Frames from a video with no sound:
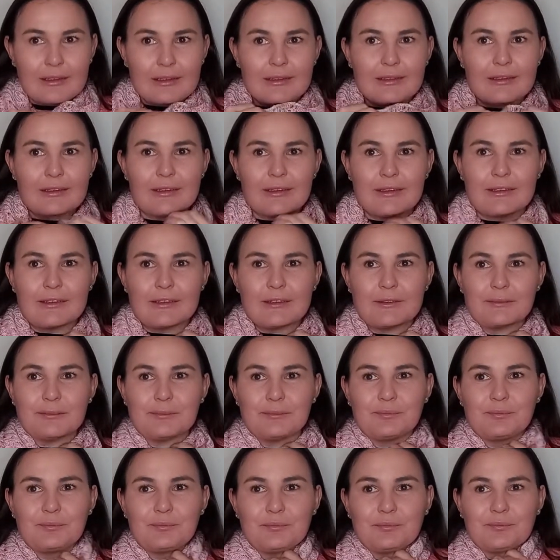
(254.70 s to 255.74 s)
the
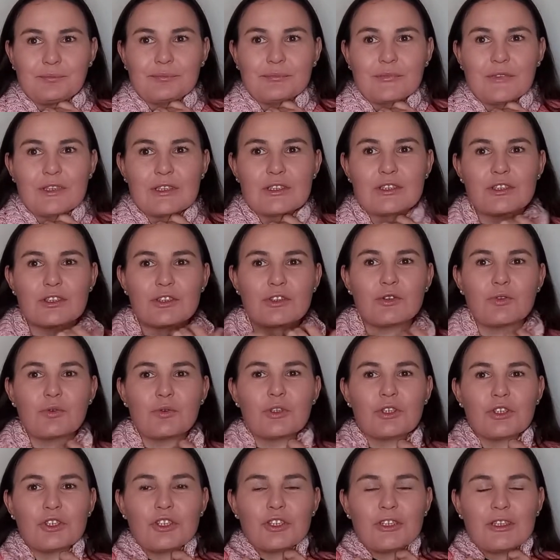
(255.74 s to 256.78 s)

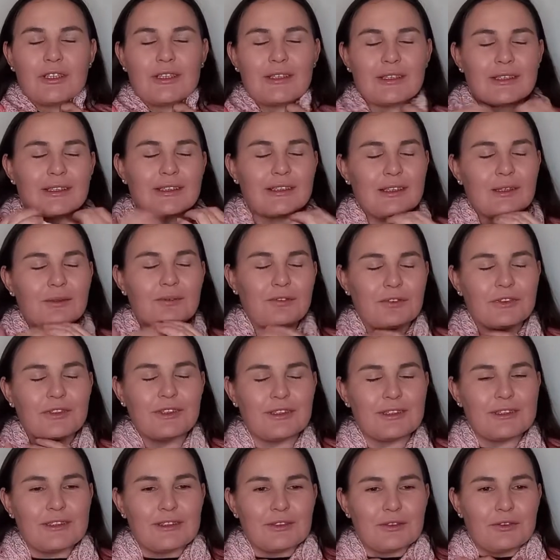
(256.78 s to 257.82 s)
squishy and
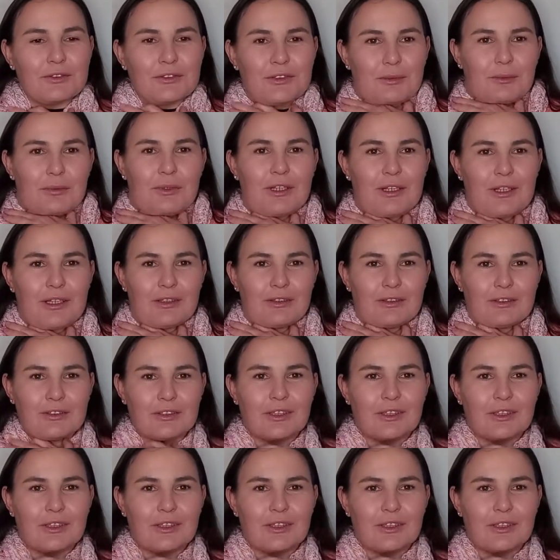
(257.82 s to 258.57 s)
comfiness of the brioche.